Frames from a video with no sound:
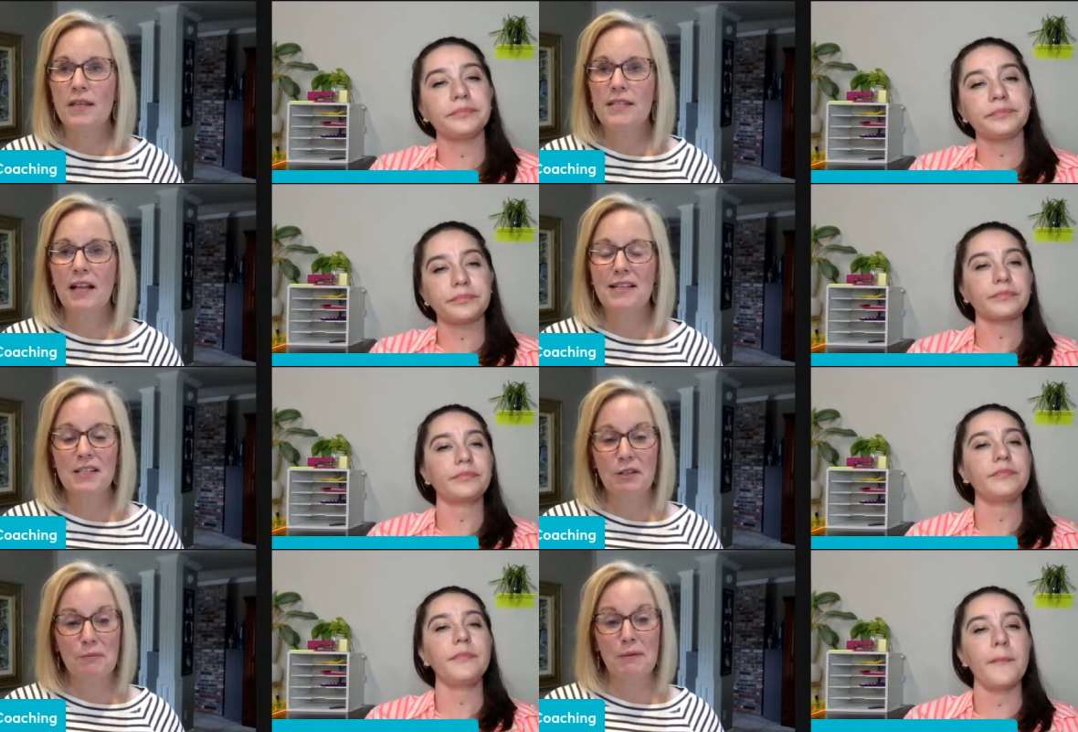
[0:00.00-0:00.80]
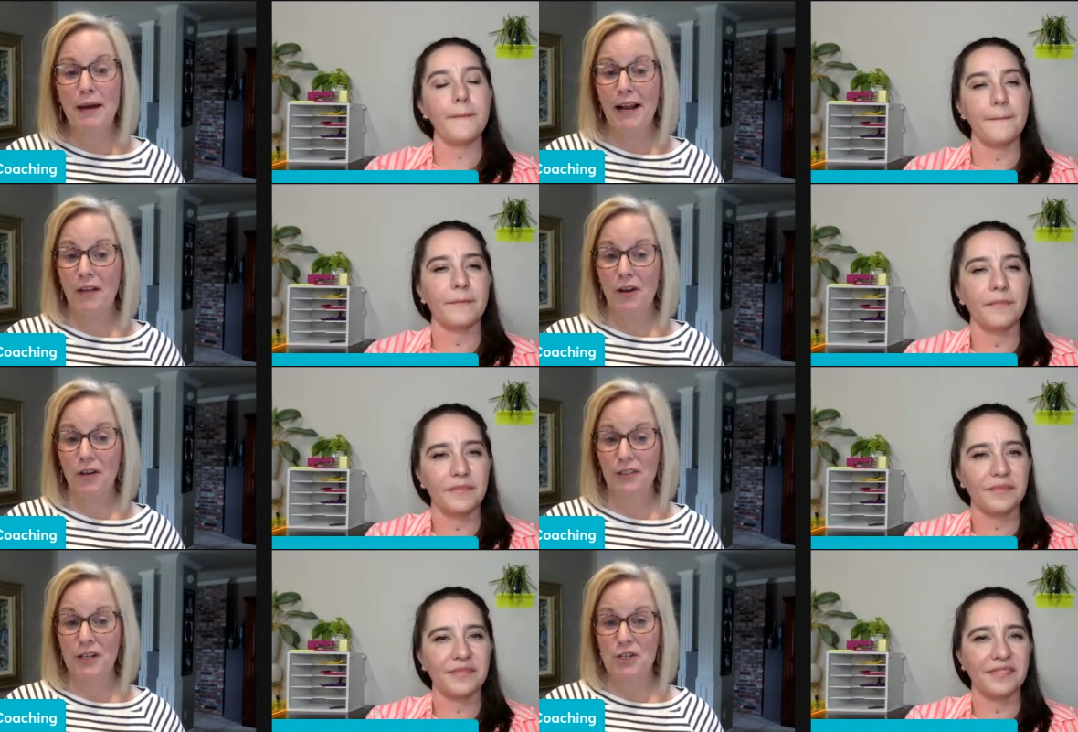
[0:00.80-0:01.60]
Speaker 1: tell us a little bit about how the
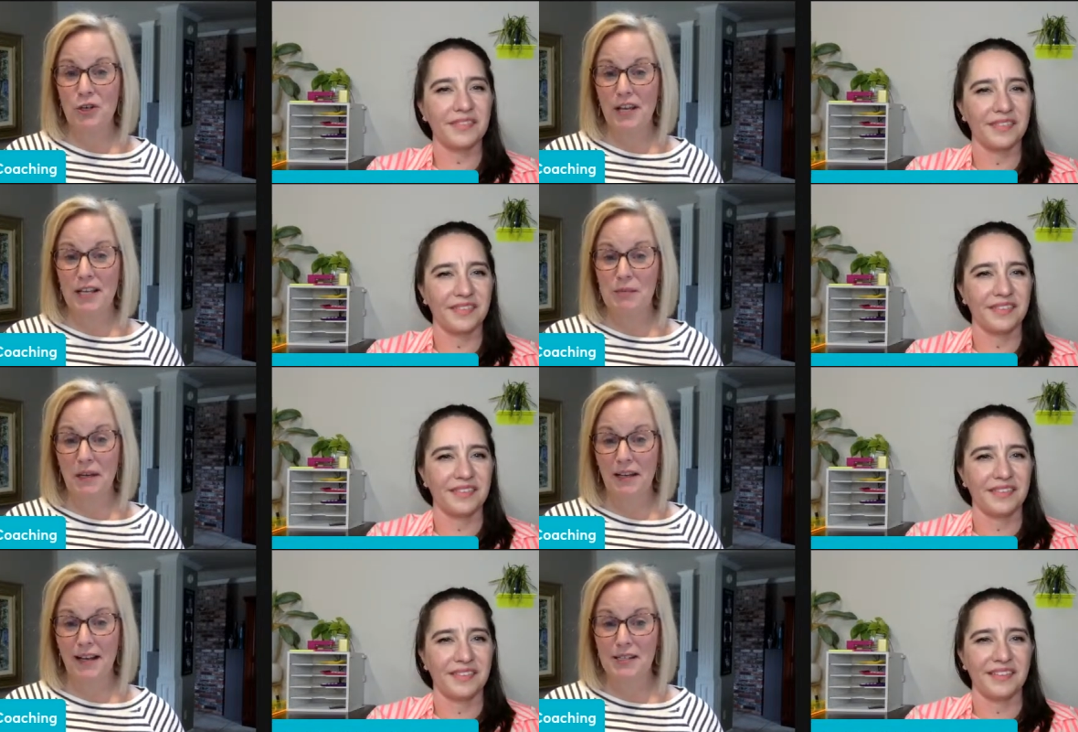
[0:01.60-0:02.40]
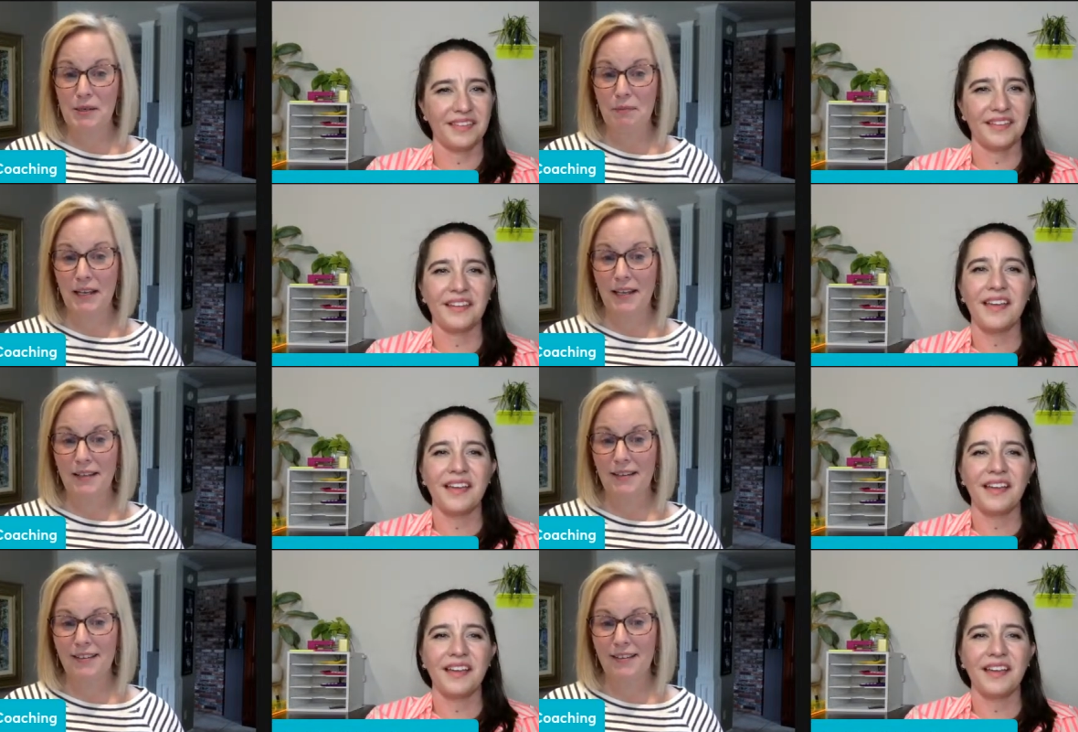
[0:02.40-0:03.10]
online journey has been. Has it been